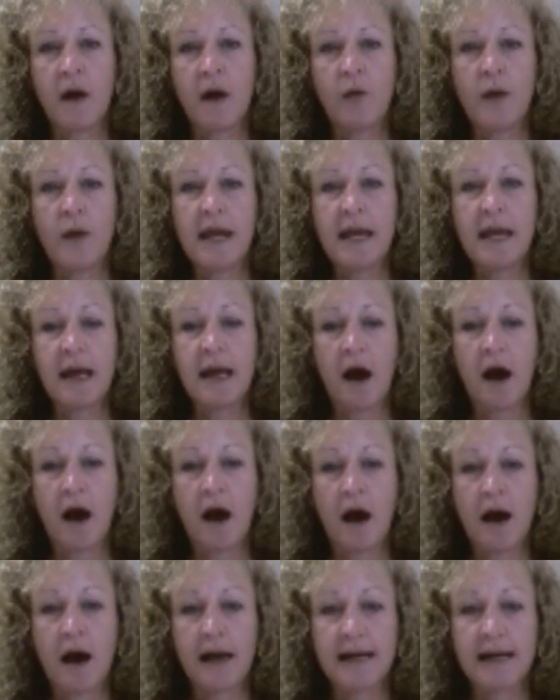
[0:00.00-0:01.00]
week in
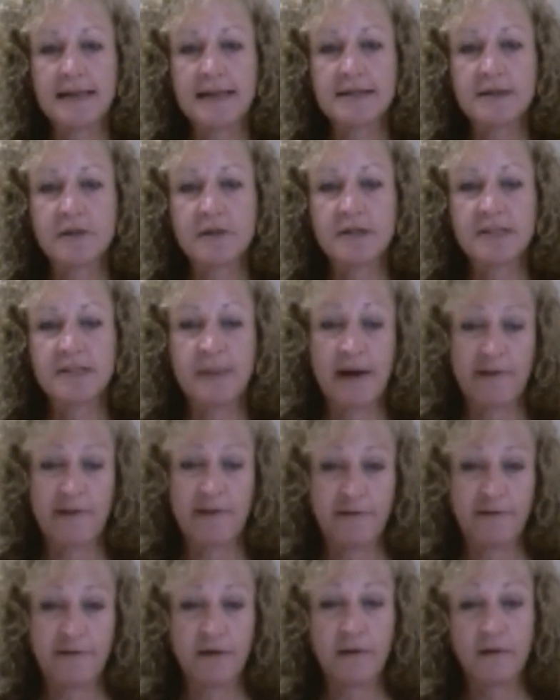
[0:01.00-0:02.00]
August, so it's about
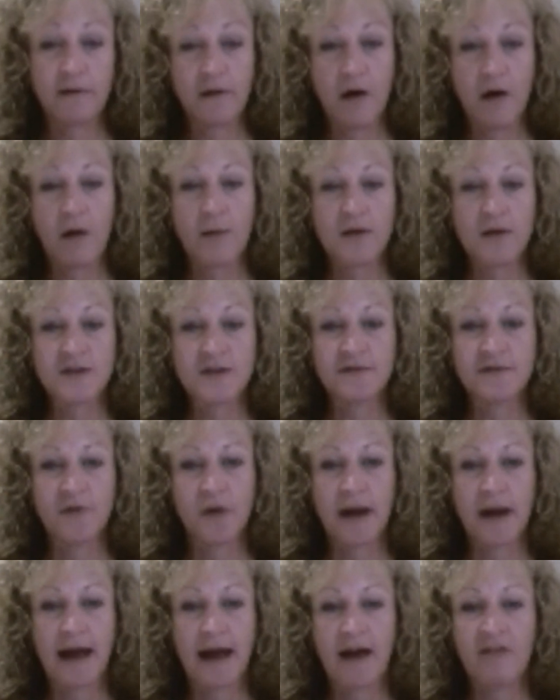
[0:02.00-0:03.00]
almost
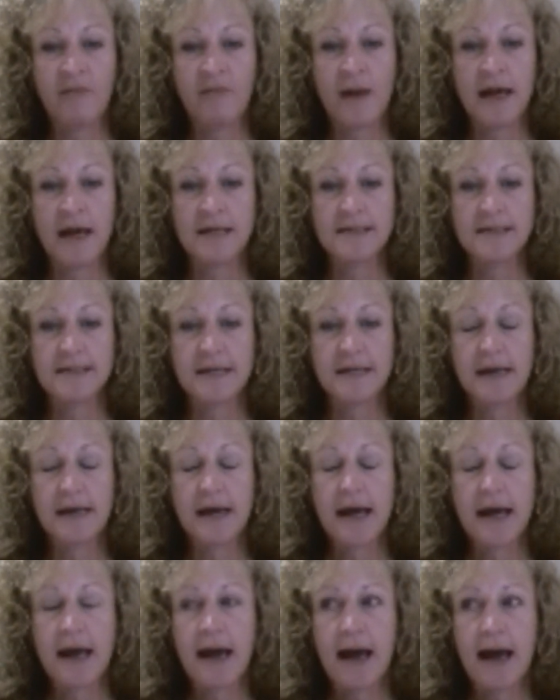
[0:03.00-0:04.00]
4.5 months,
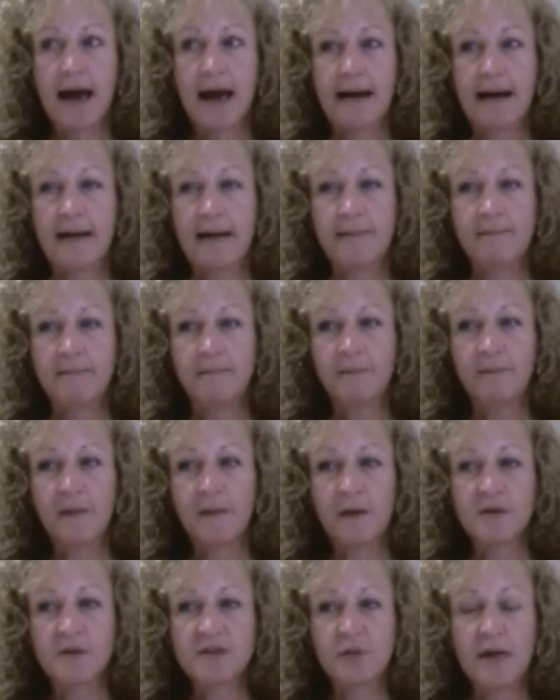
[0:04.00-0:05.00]

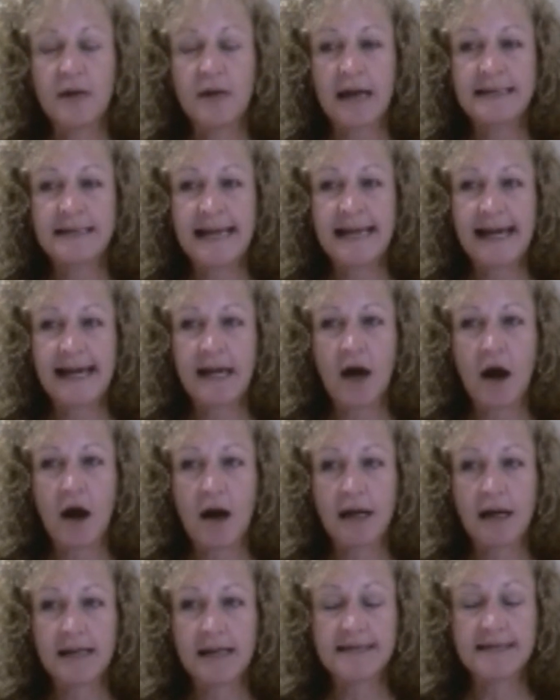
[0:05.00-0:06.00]
there was a day in
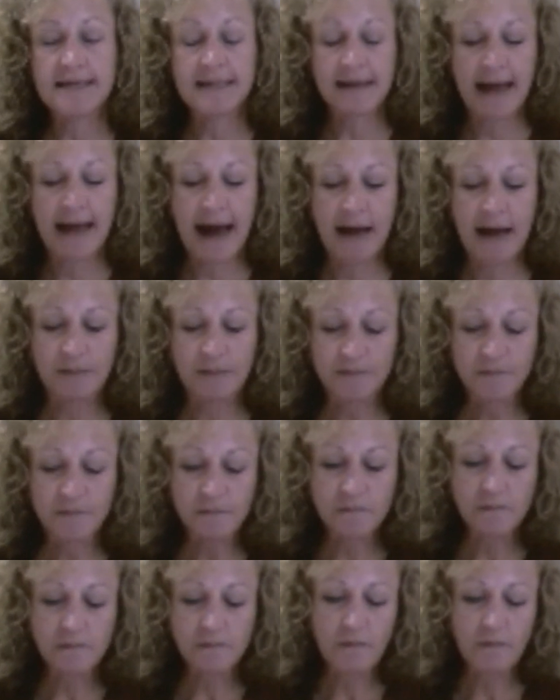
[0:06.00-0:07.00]
August that
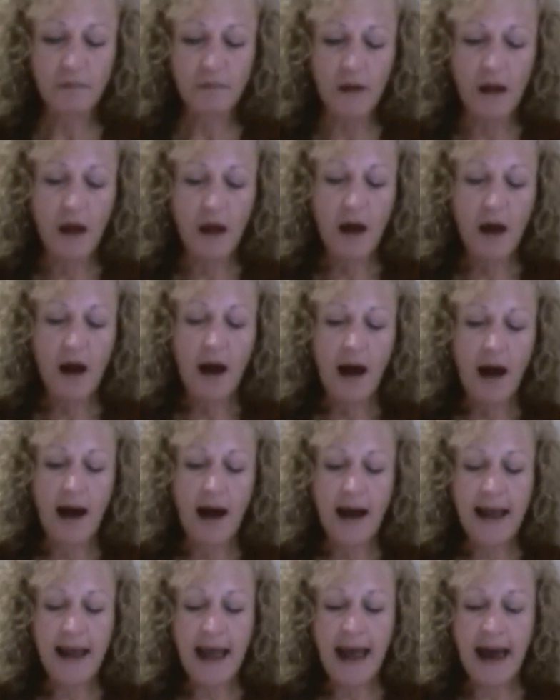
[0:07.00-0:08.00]

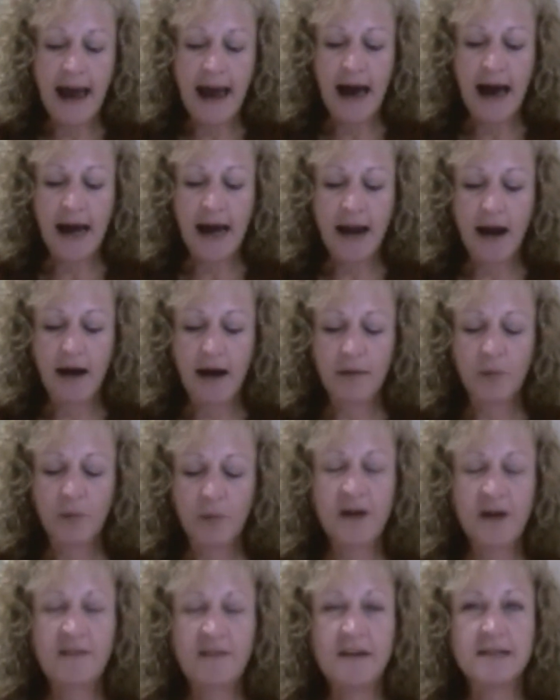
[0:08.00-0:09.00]
I had
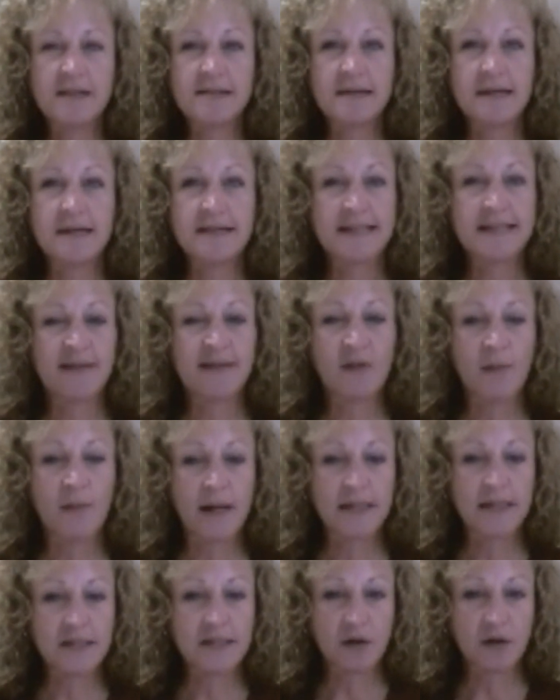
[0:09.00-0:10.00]
previously, several
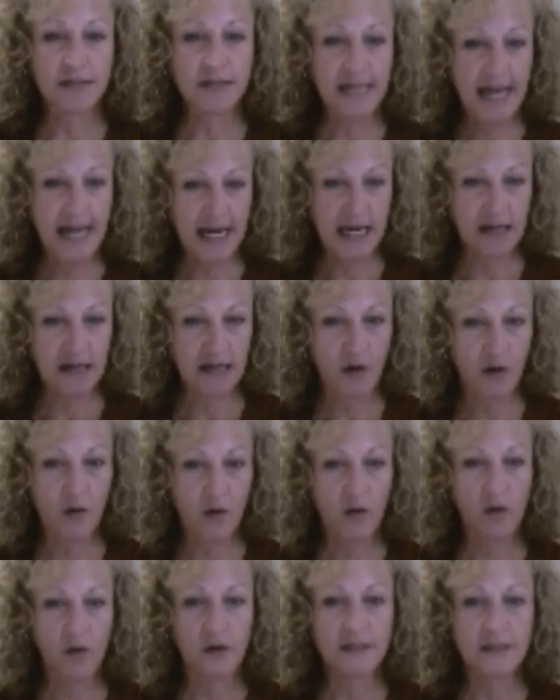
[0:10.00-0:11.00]
months ago, taken the
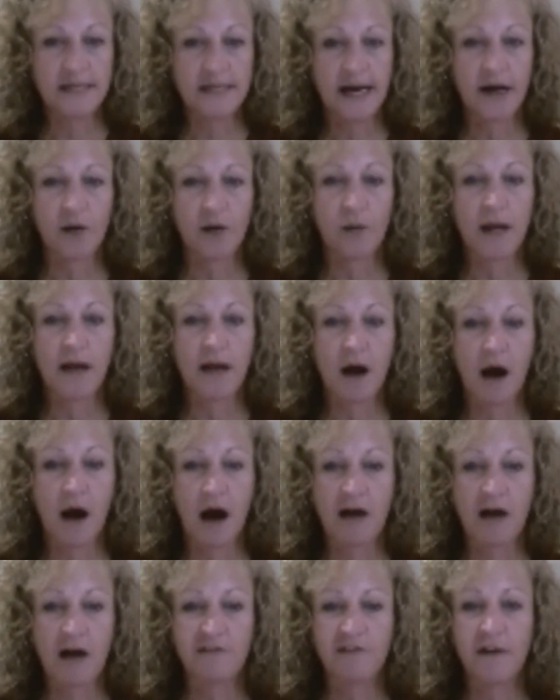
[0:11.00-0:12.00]
whole entire week
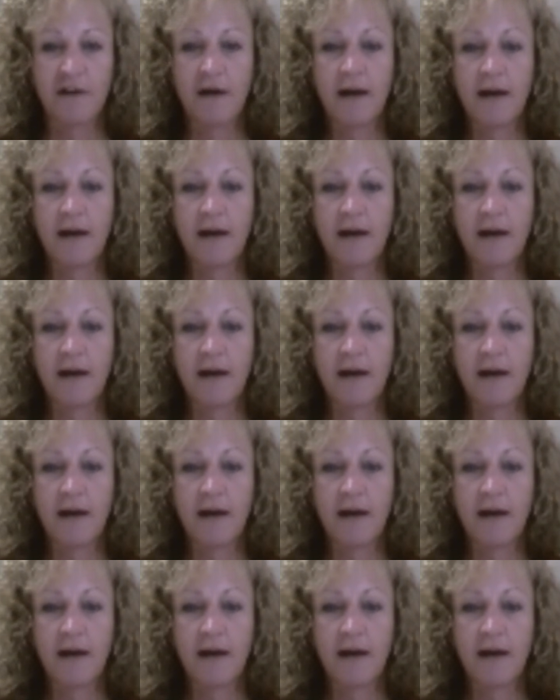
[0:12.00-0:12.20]
off,